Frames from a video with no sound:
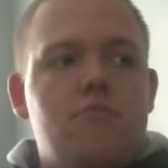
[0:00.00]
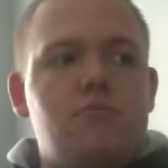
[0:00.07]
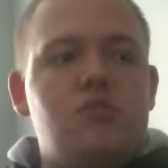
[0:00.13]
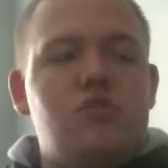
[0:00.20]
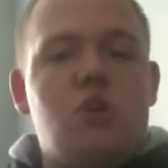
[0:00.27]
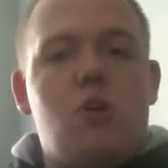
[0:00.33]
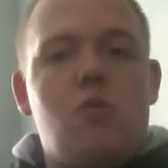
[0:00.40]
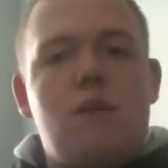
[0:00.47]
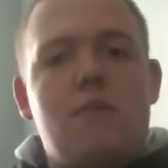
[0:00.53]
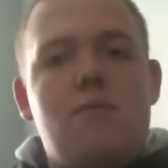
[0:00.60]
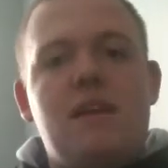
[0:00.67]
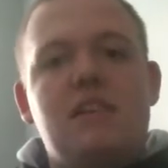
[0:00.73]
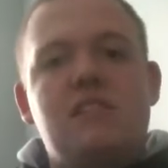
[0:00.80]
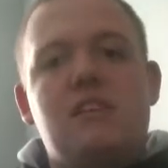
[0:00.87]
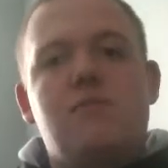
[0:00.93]
So my
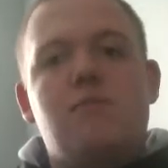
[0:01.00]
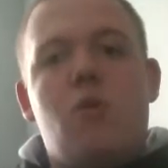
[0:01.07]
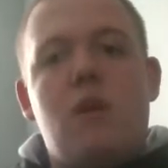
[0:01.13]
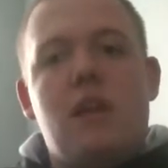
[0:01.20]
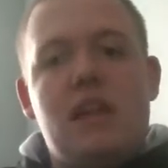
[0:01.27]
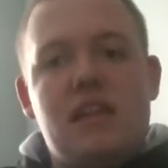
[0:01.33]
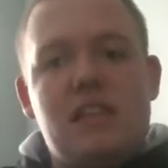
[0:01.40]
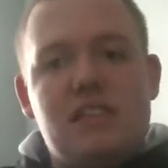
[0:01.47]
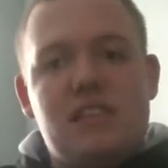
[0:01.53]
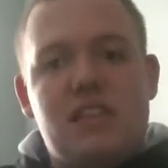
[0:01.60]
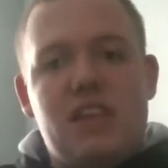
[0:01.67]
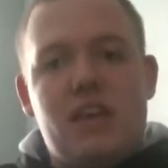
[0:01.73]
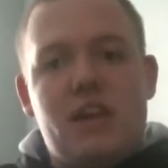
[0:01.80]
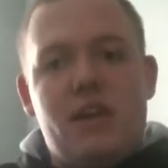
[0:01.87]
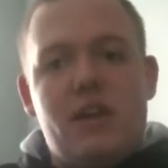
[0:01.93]
basic point is
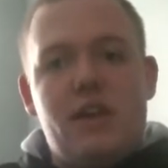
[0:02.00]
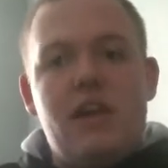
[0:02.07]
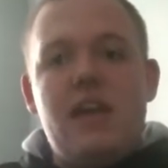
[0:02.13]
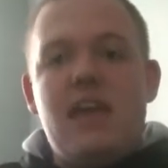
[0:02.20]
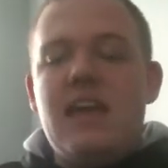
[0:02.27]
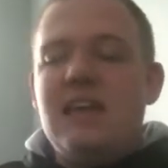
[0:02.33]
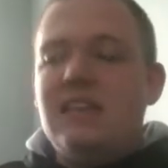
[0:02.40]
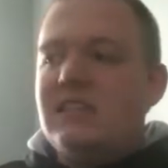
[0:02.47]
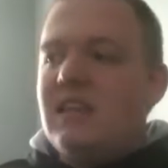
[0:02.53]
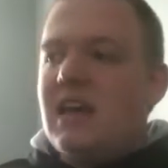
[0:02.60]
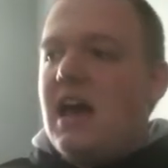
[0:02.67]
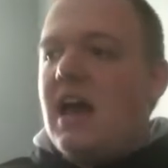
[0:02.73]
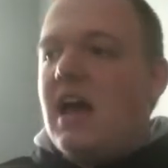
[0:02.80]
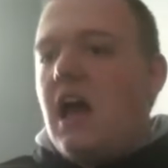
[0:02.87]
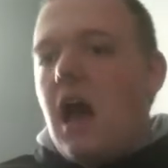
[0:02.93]

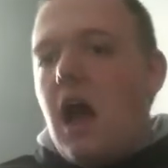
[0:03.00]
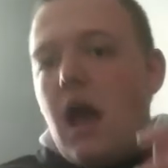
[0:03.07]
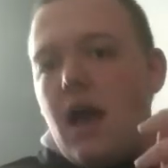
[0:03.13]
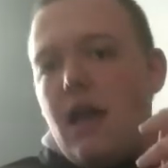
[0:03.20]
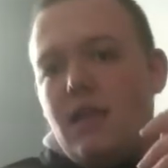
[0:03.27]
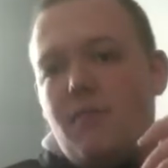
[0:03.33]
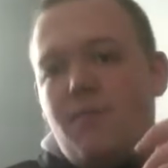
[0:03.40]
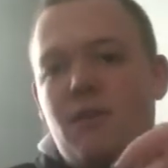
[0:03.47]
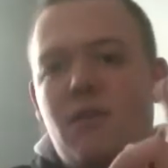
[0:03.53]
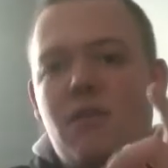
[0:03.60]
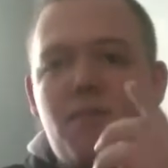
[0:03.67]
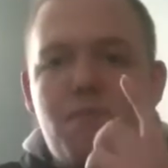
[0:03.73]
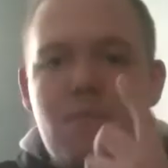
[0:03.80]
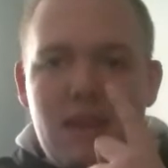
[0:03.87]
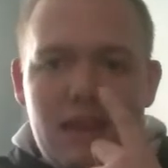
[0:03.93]
that in about
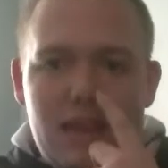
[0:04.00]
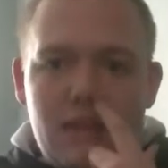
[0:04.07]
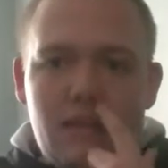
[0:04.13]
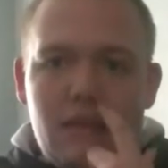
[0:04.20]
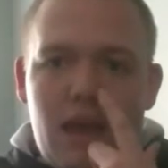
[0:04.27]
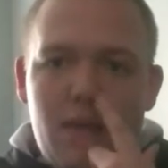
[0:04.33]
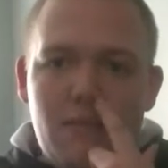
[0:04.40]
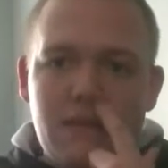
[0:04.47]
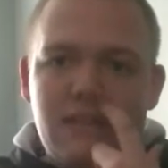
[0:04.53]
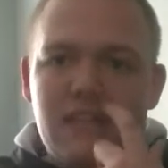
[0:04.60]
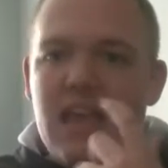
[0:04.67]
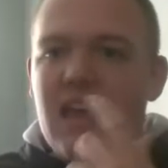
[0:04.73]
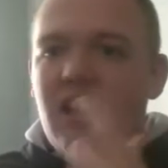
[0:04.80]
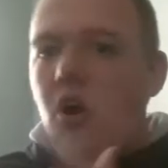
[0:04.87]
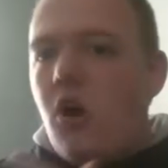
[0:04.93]
a minute, I'm going to
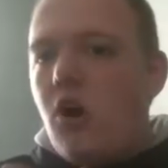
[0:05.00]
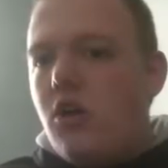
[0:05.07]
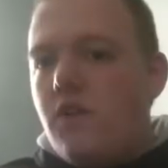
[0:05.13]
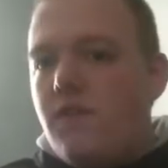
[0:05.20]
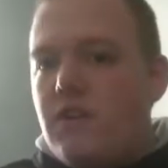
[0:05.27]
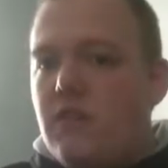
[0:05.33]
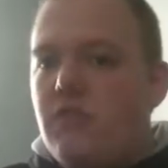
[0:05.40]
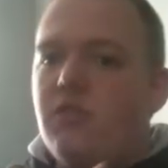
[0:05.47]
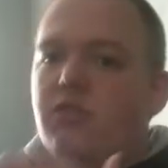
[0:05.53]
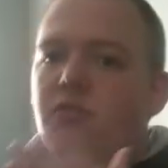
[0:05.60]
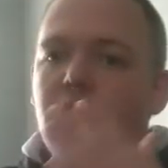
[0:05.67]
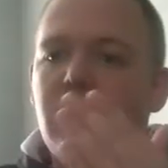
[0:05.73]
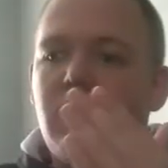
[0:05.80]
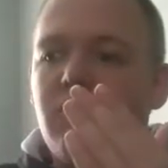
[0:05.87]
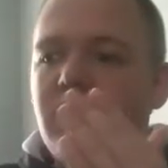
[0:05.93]
take all of you
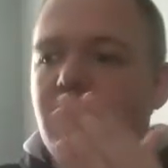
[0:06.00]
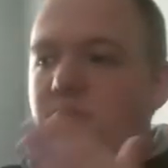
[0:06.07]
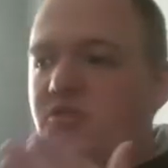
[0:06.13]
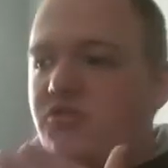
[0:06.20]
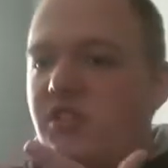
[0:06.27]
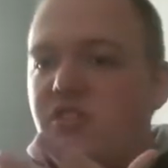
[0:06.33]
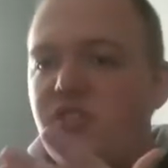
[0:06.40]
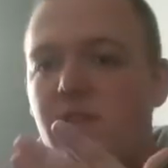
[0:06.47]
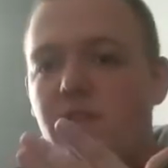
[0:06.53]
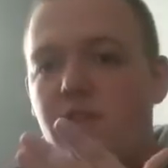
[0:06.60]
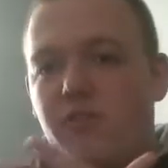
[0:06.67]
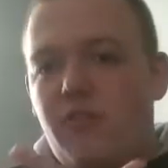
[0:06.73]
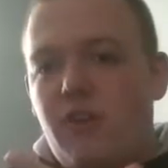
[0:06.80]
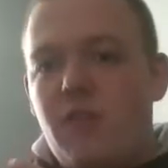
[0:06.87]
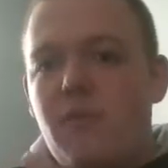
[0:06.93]
through a little demonstration of the
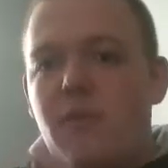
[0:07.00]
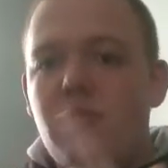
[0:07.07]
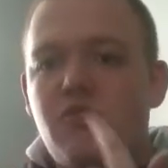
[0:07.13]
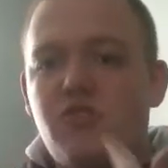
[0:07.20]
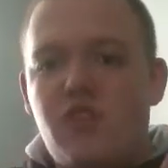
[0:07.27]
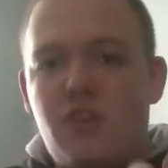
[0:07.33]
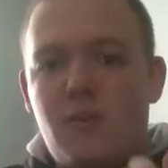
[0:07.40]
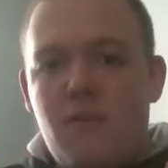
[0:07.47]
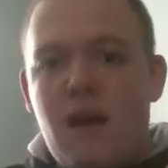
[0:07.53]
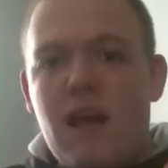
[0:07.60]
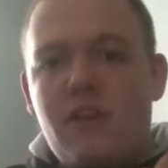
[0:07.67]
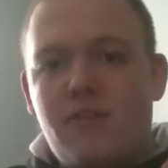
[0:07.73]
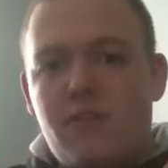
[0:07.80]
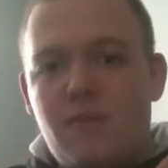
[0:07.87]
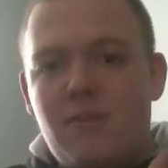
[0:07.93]
crib. I'm going to show you my
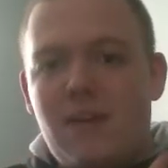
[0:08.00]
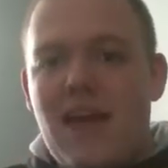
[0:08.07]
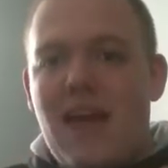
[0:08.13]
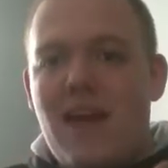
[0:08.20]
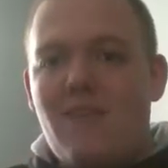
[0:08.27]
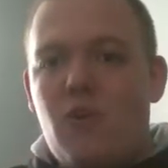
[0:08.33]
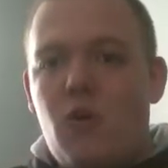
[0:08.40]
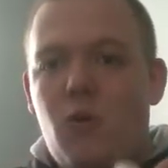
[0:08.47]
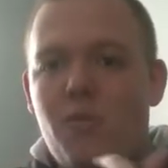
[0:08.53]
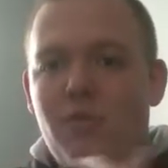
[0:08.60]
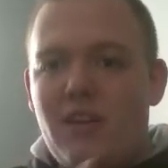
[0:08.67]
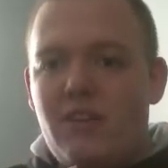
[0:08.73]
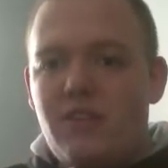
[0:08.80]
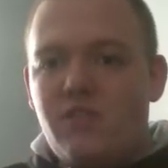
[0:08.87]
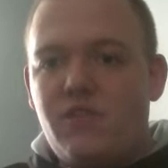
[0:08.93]
crib that I have at home that
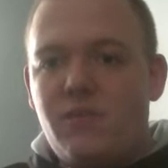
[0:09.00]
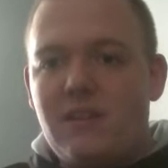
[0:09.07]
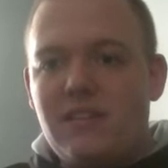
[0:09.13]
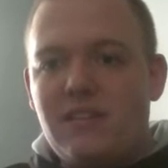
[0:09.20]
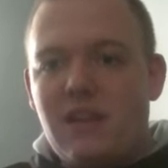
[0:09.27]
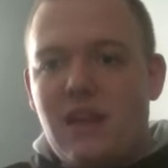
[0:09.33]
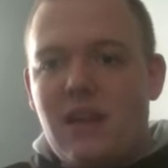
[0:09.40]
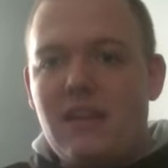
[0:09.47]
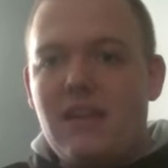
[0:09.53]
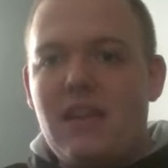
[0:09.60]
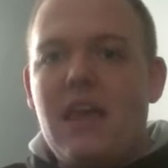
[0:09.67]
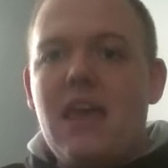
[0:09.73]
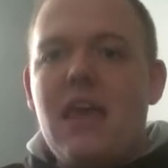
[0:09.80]
I use for my son.